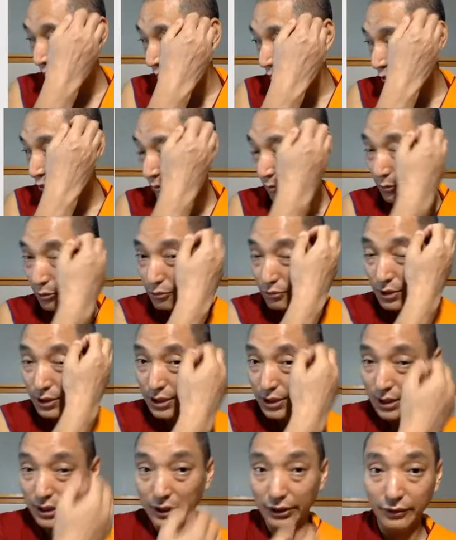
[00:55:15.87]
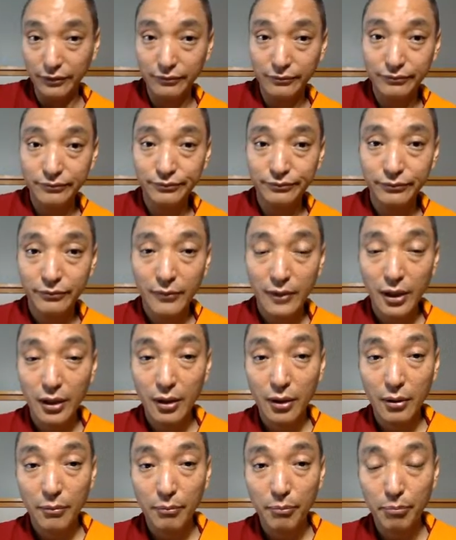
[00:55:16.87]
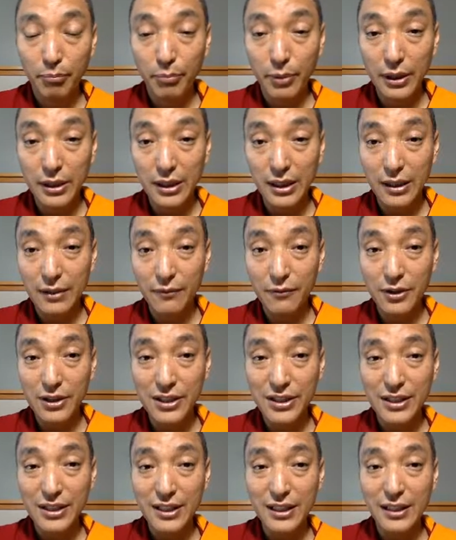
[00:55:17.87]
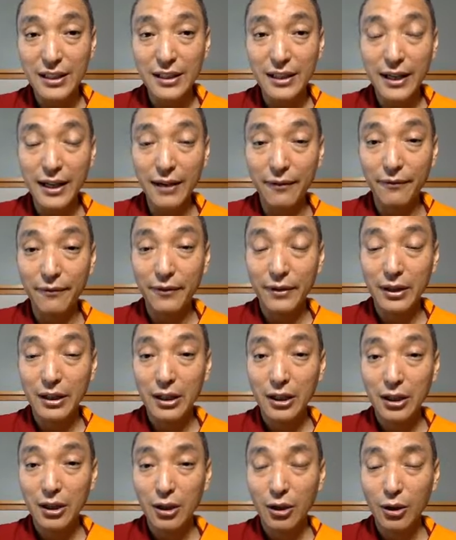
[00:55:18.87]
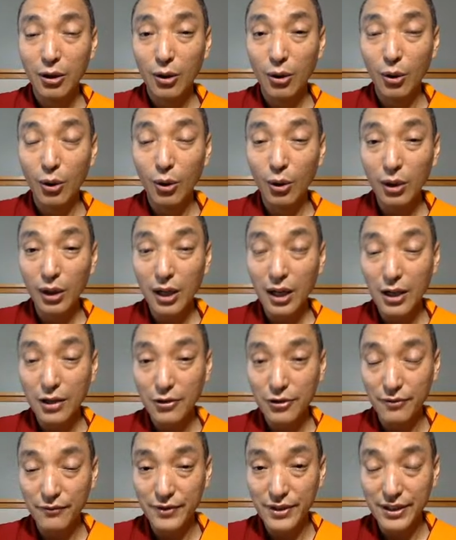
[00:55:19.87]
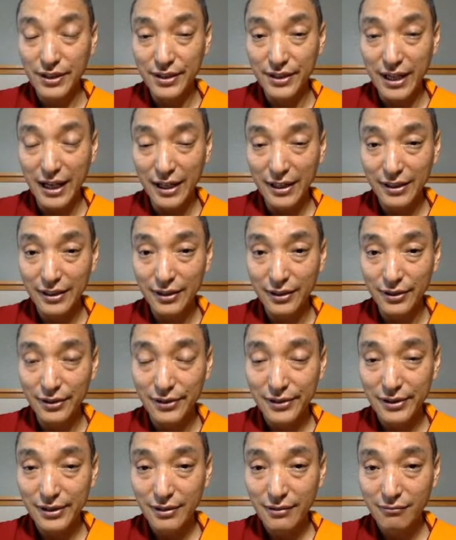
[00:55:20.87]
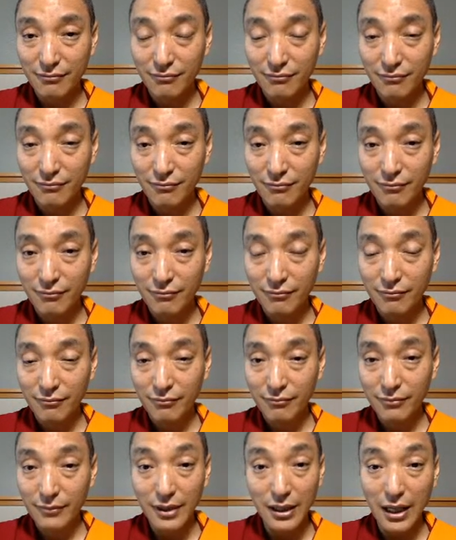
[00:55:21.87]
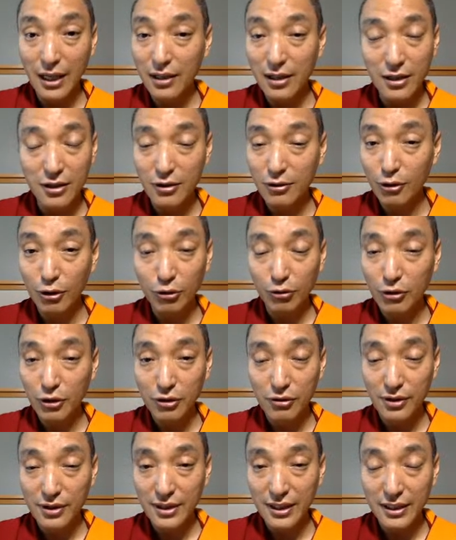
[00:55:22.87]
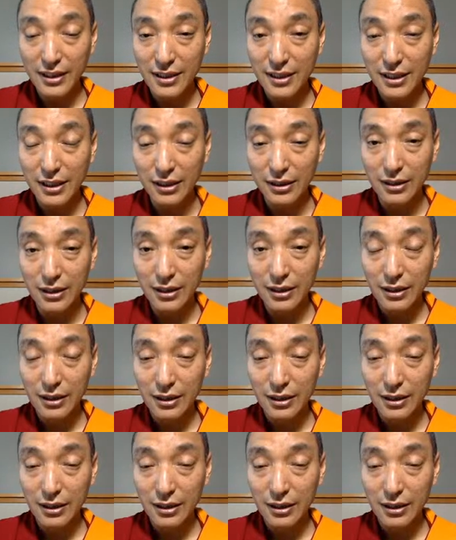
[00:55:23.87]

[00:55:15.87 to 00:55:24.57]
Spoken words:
community, but if we still have all kinds of desires, then it's not going to succeed.